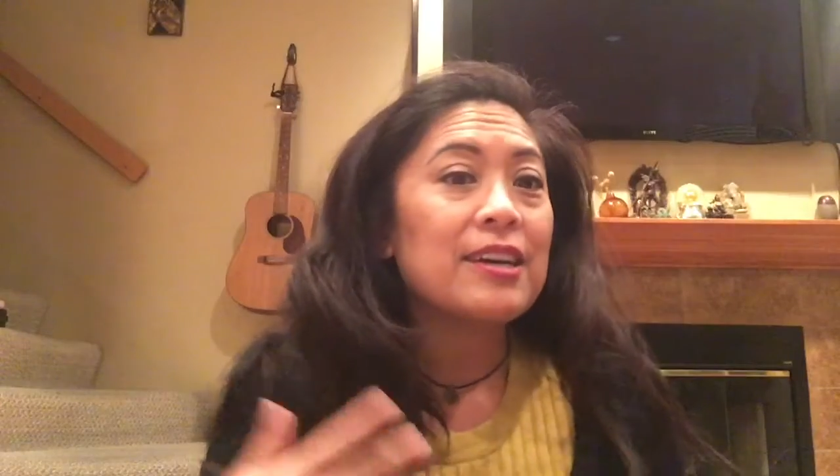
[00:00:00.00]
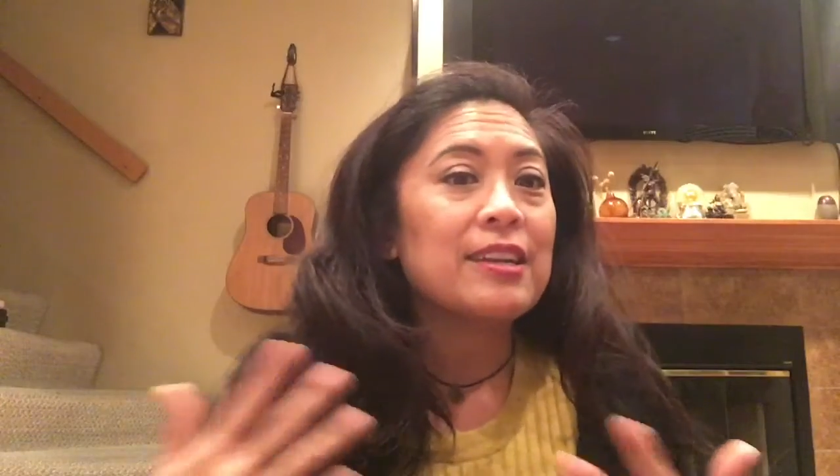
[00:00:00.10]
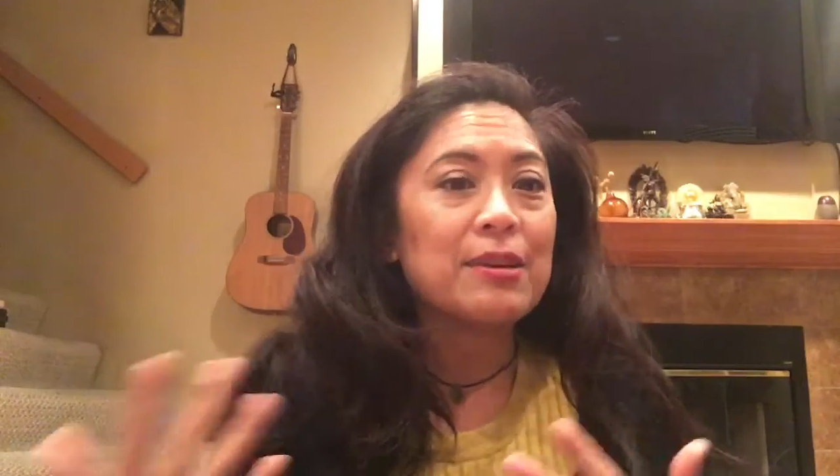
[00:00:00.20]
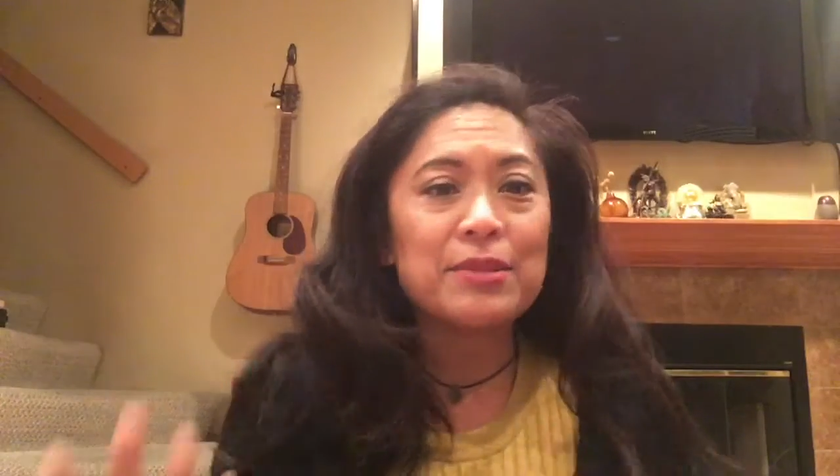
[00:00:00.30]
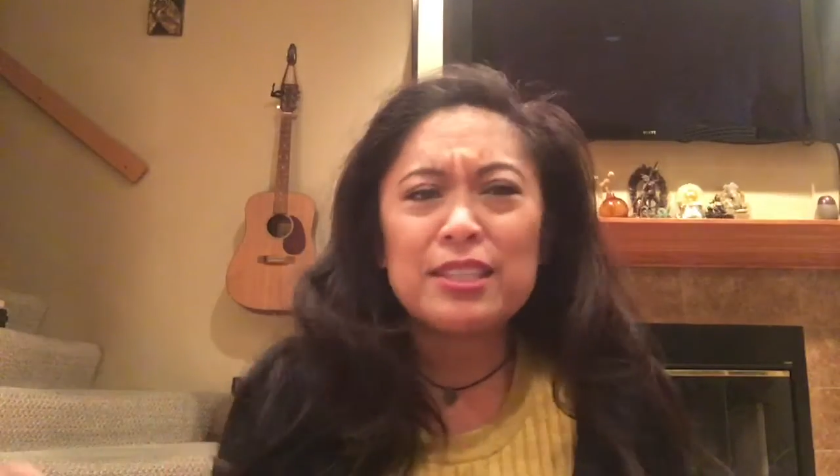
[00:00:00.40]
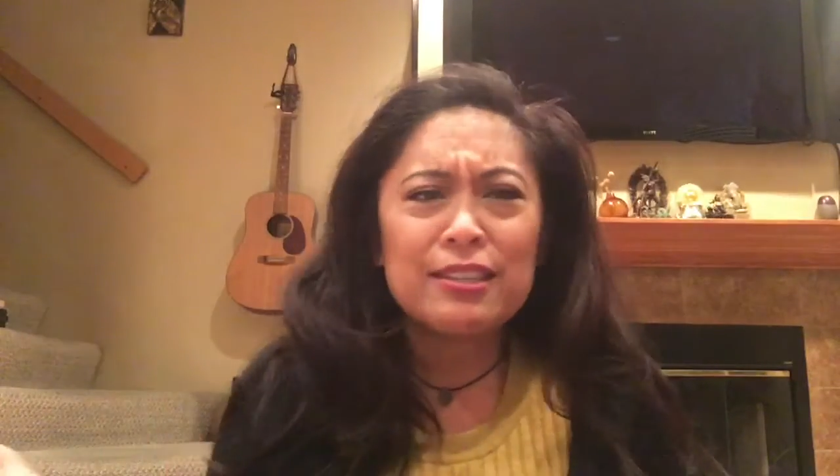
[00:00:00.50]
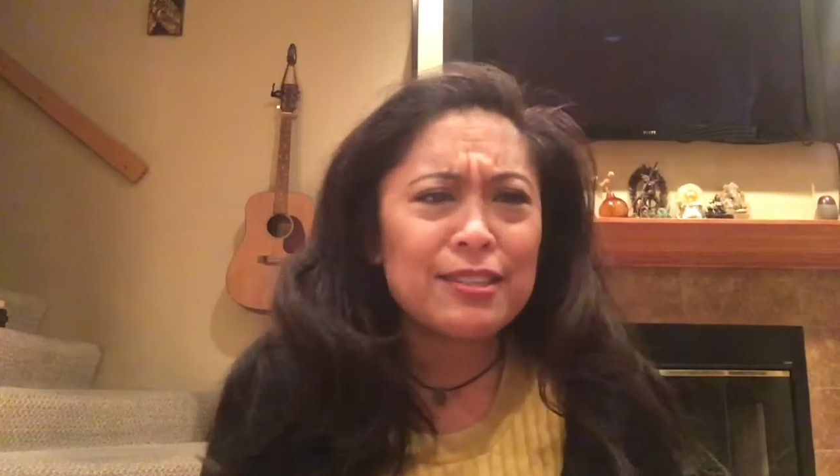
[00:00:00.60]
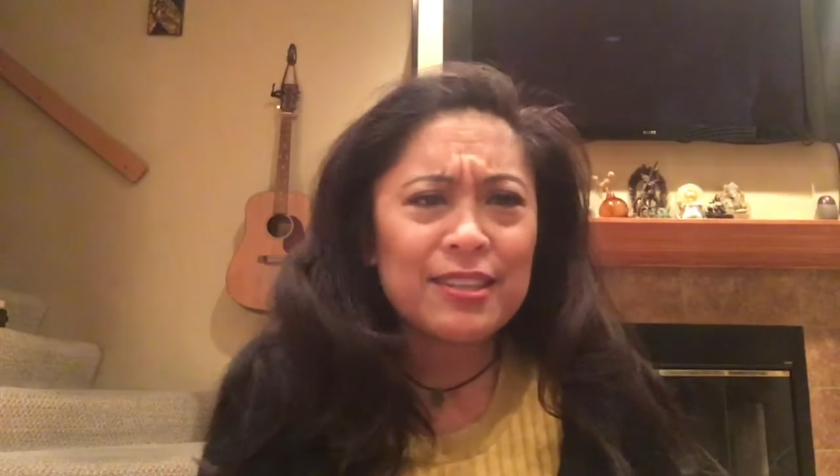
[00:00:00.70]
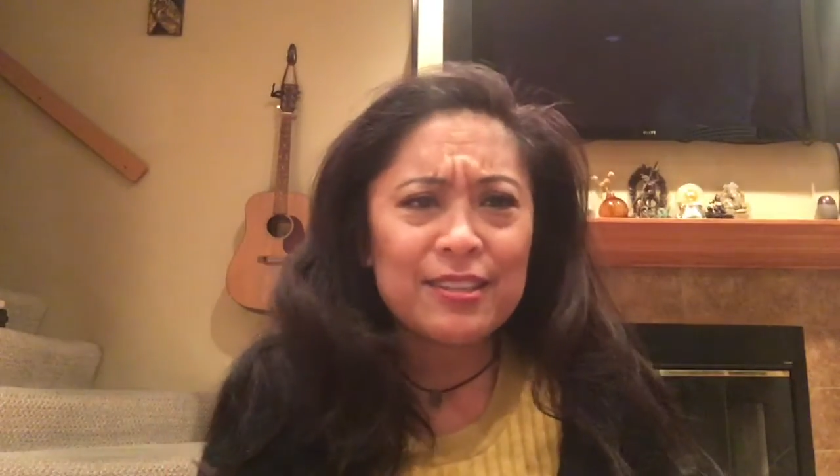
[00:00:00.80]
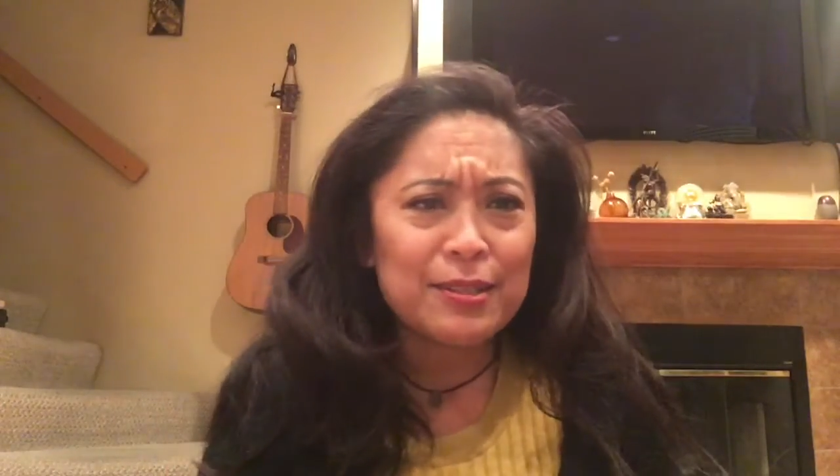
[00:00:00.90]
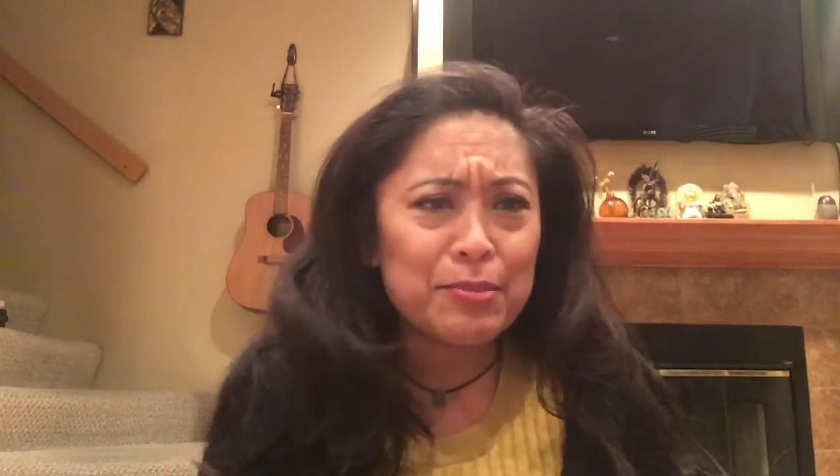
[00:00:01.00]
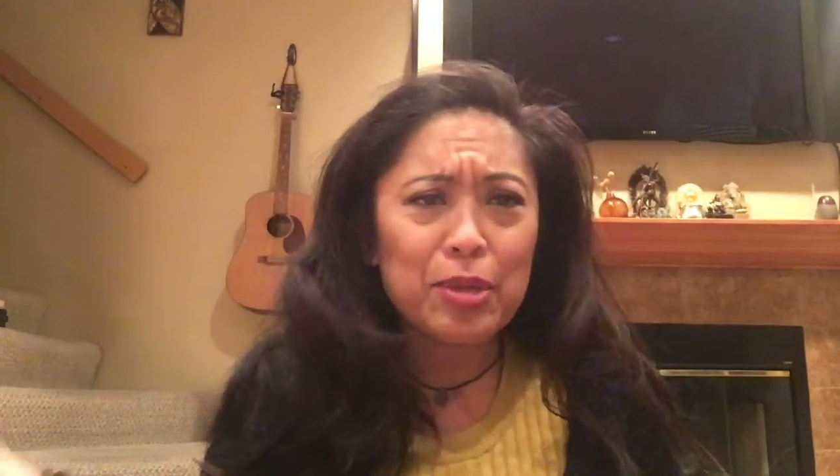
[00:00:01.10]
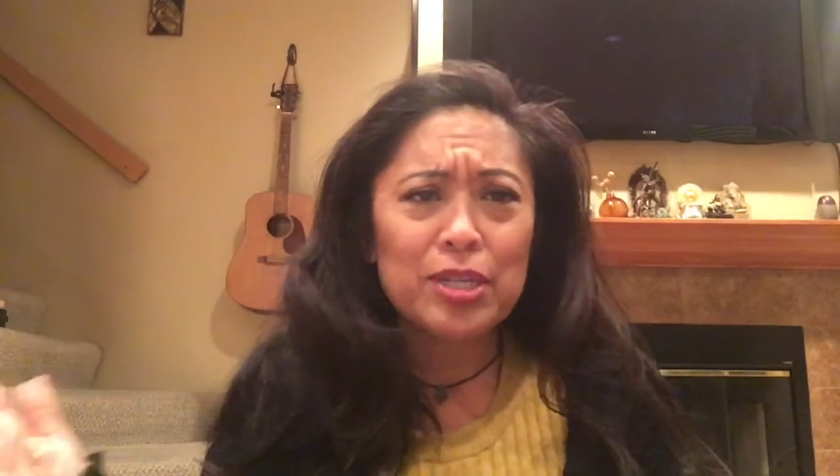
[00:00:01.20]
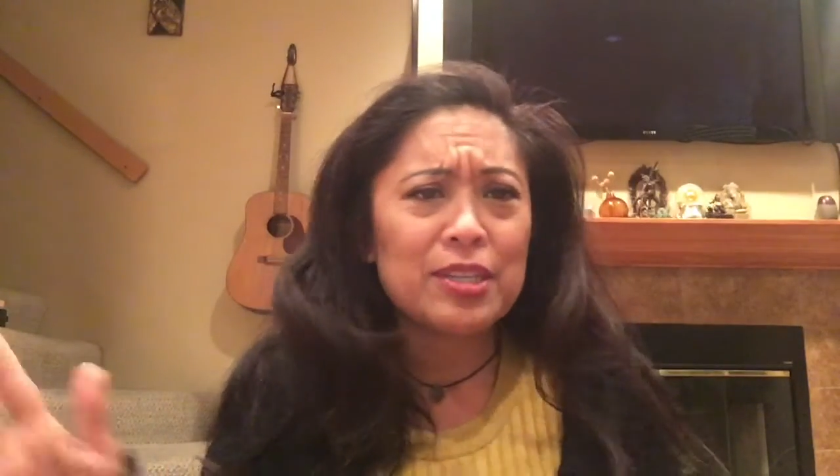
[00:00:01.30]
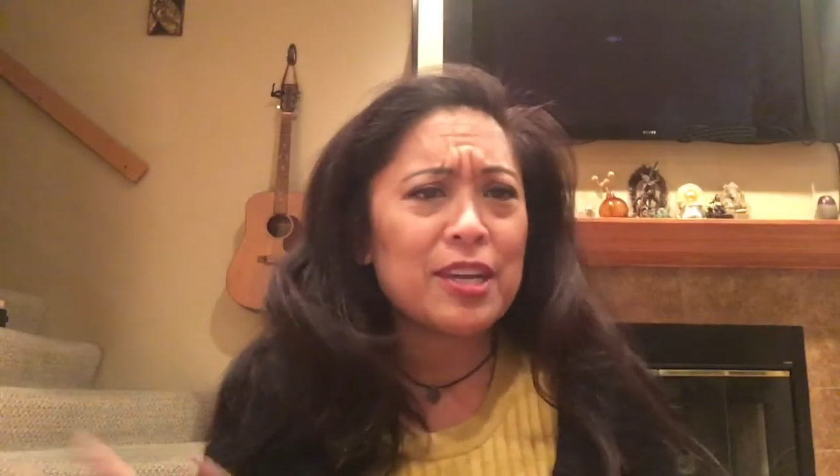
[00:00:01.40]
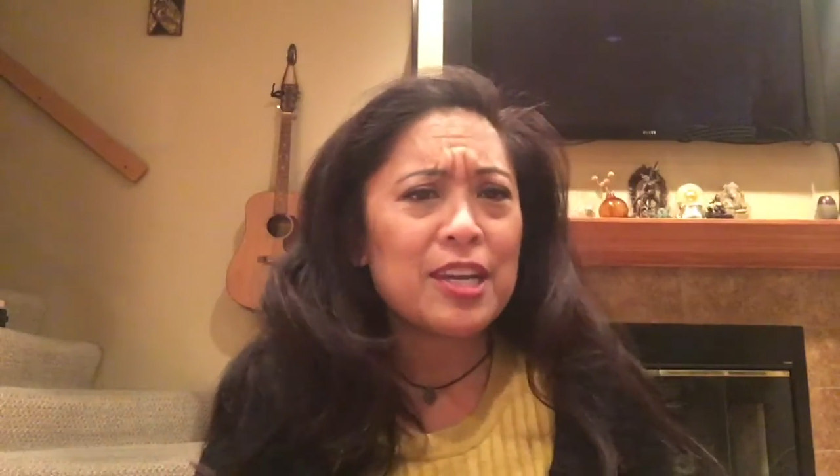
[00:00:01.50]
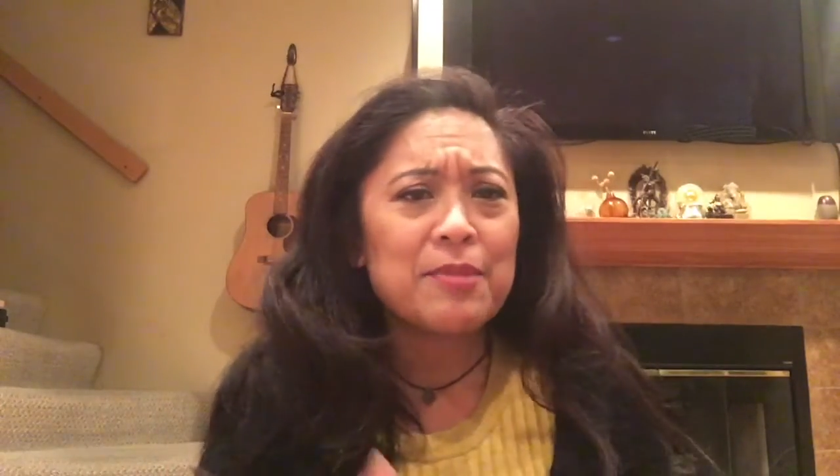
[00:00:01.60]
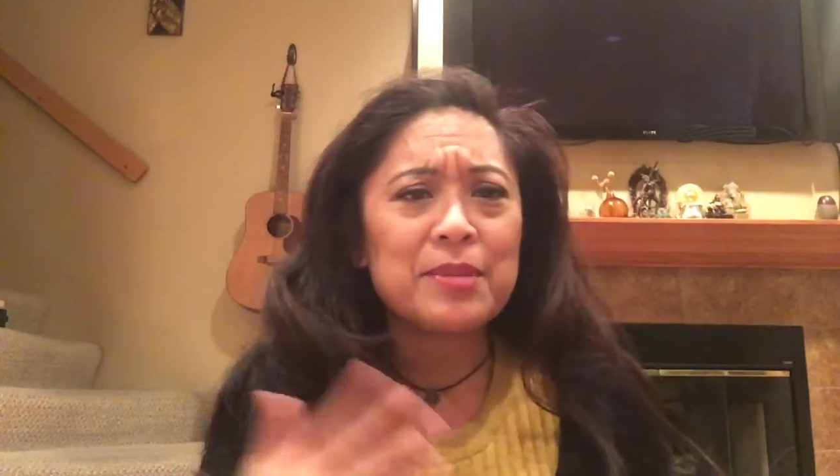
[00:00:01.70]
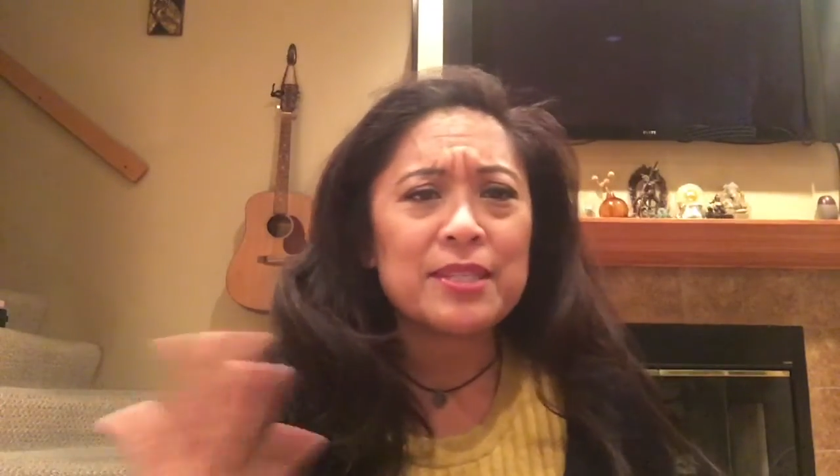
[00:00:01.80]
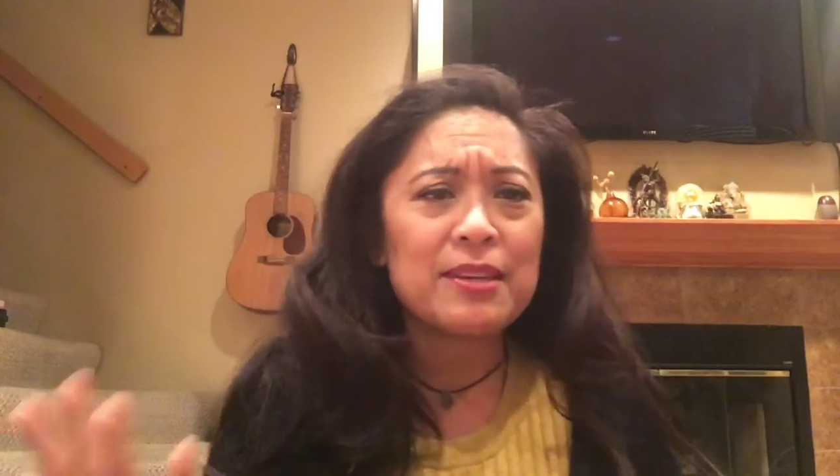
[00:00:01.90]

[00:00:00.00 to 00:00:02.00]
and I was teaching just part time as